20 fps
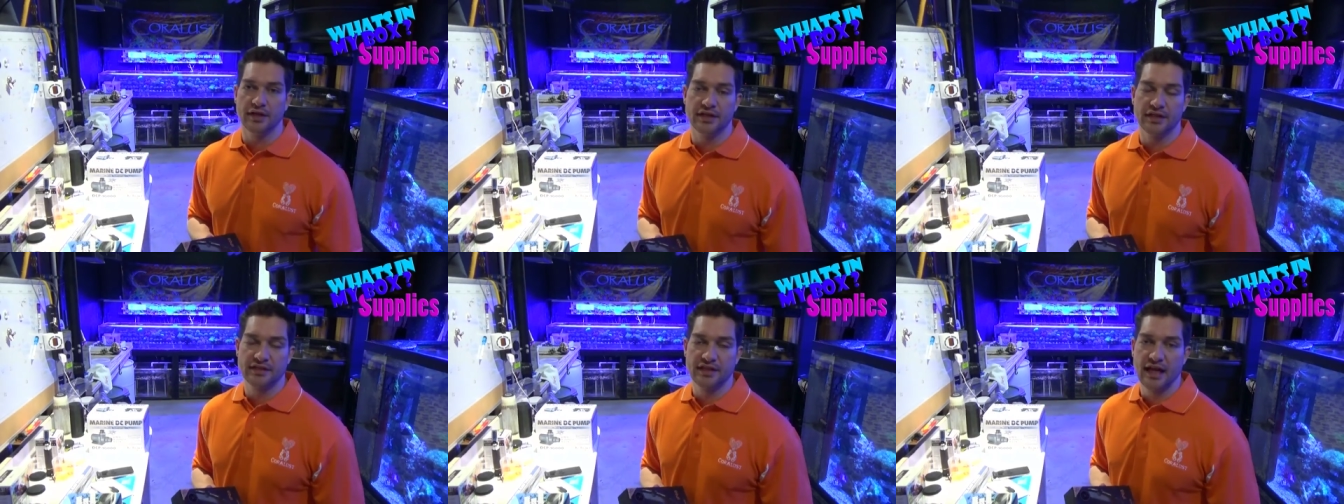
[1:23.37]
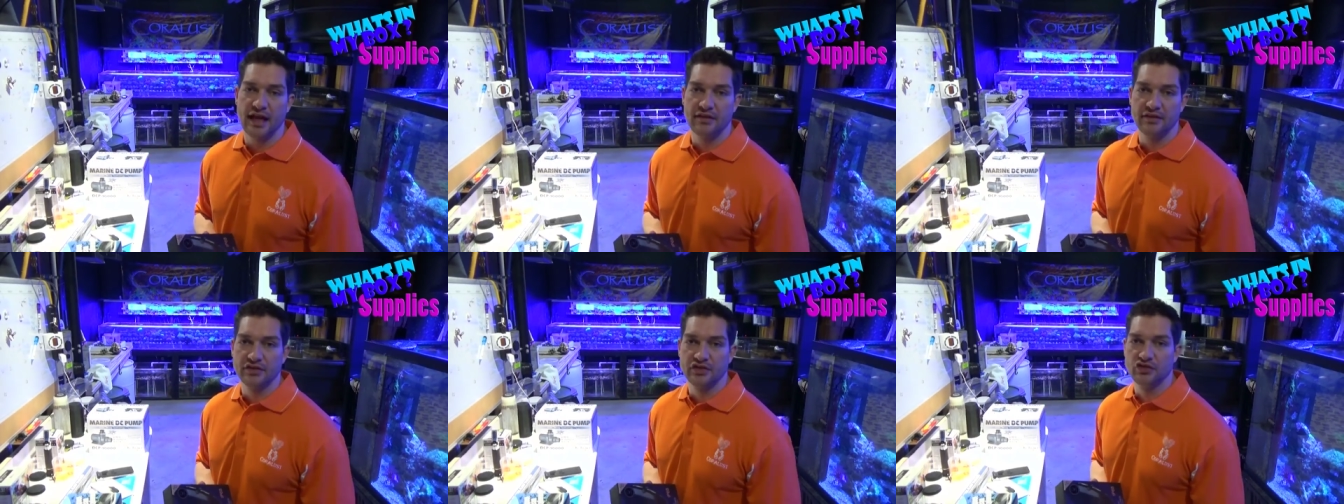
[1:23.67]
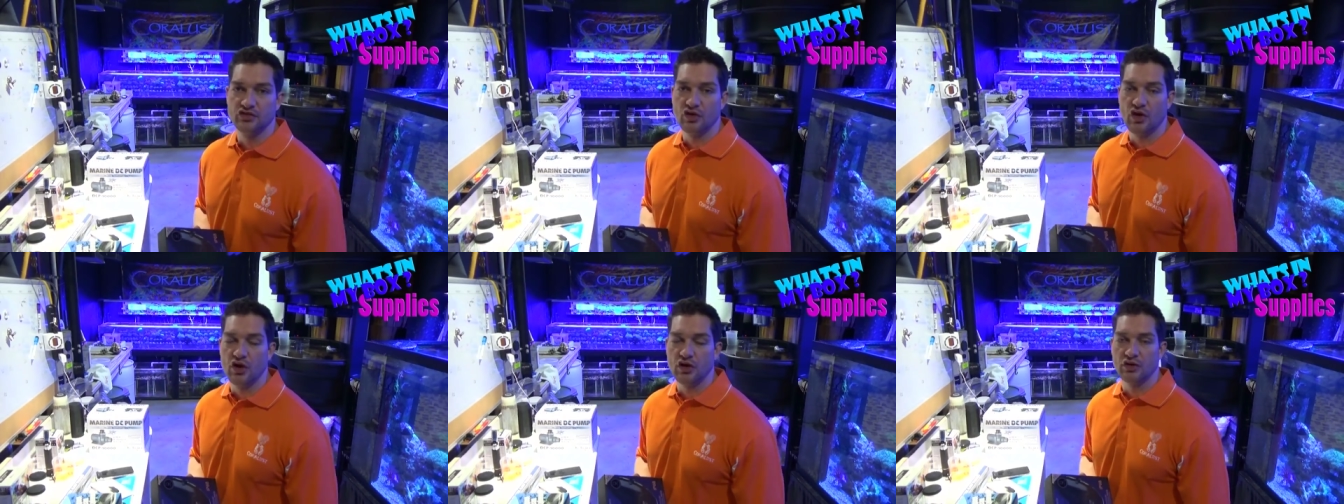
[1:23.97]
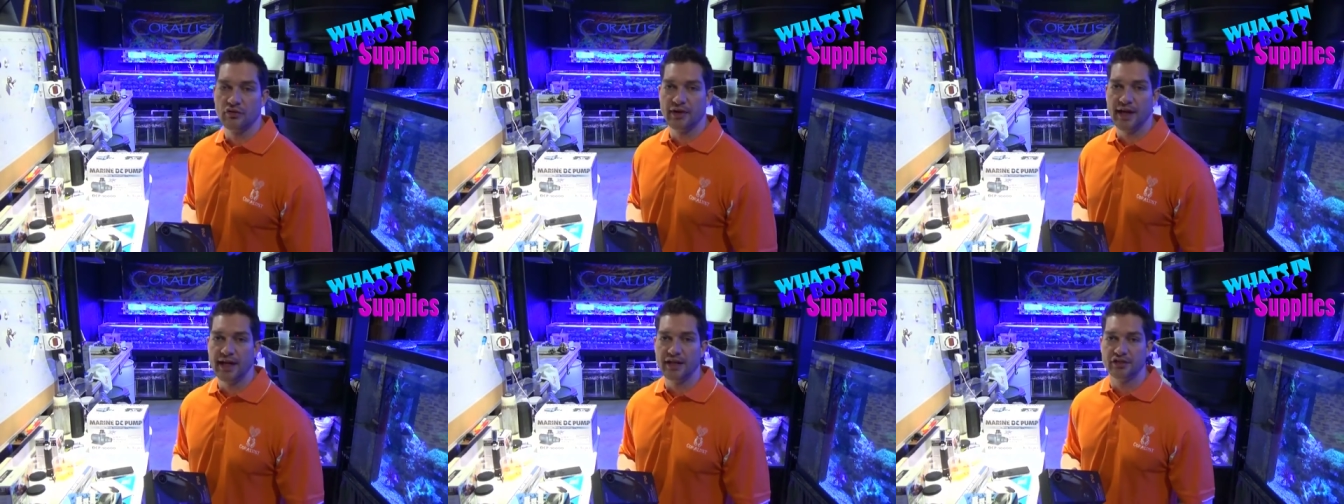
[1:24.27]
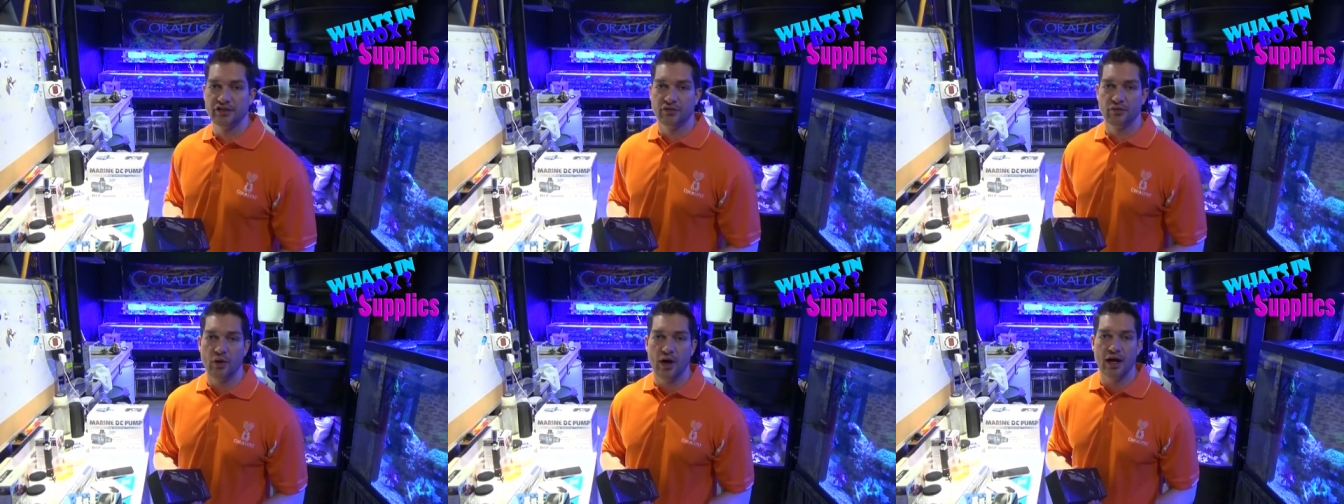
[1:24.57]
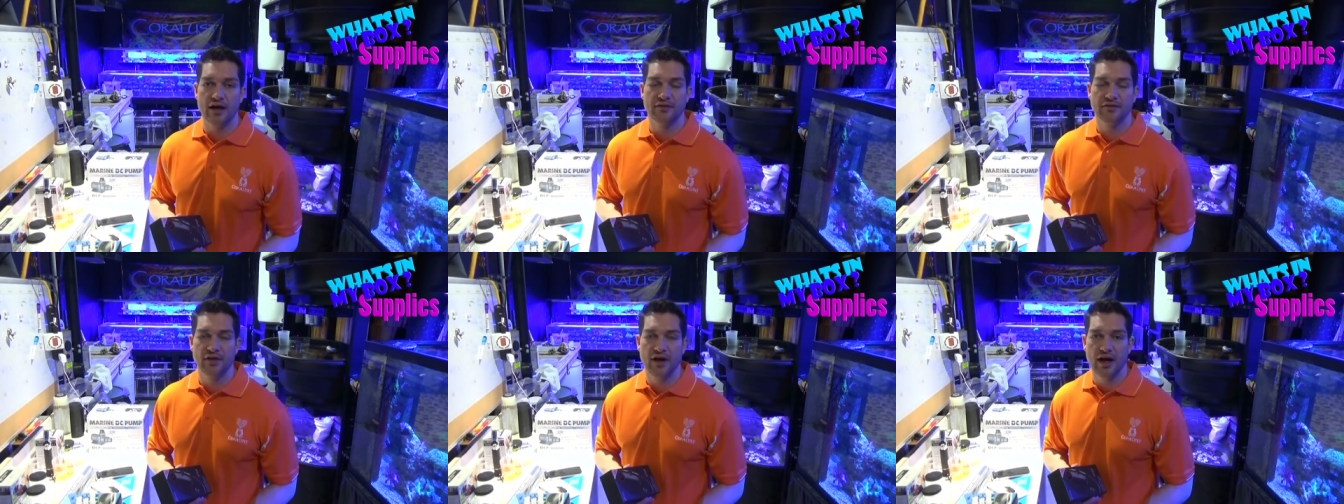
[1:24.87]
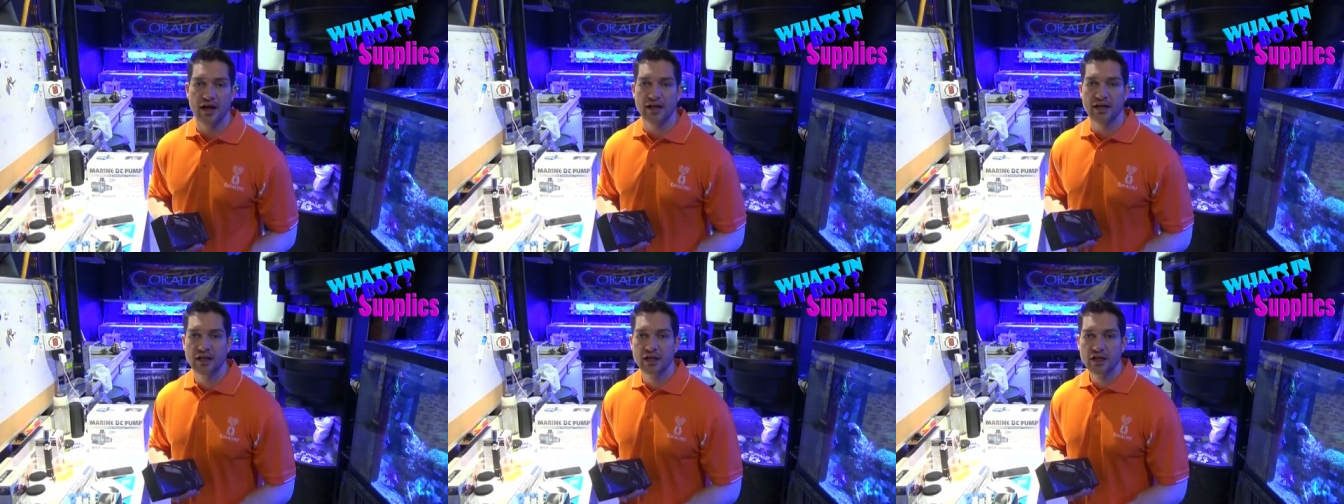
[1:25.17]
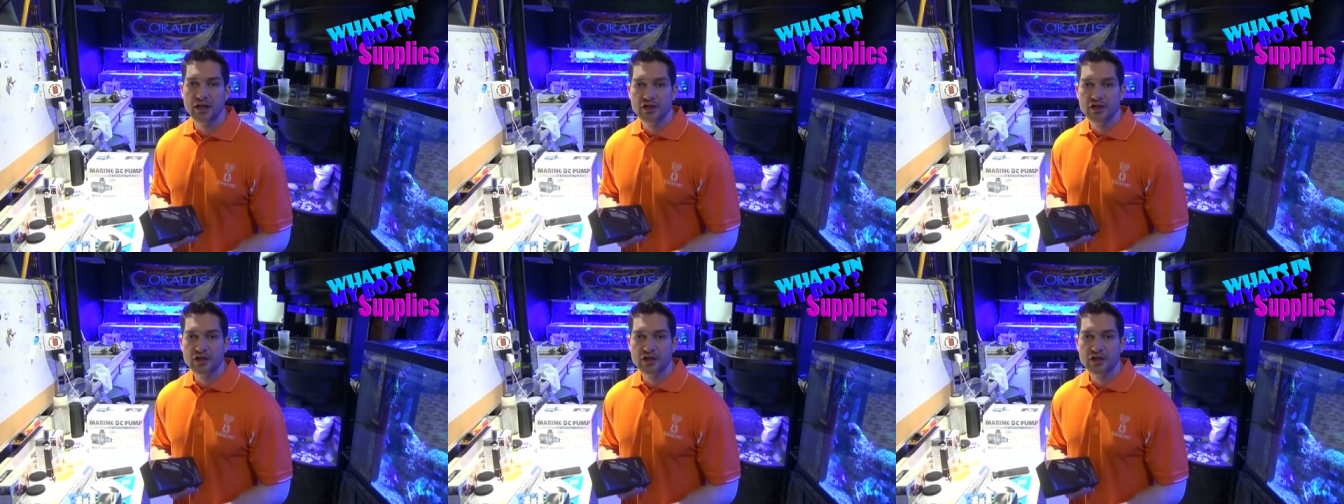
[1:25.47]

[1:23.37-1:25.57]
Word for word: it doesn't have as strong a range of Wi-Fi,